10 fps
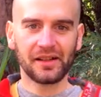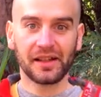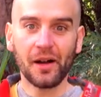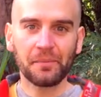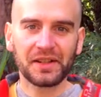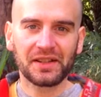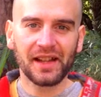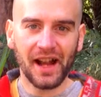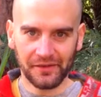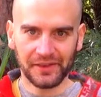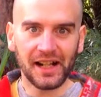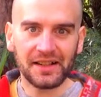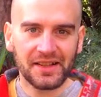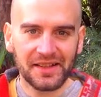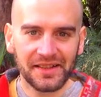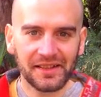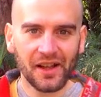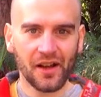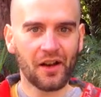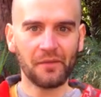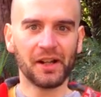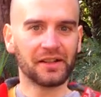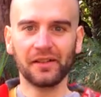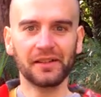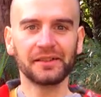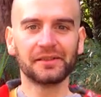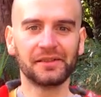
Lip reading: cups out of dust, oh my god,